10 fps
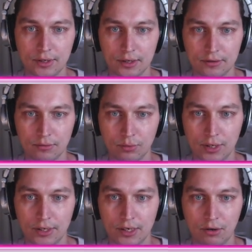that we
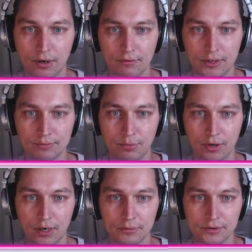now have these
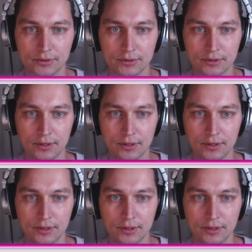params,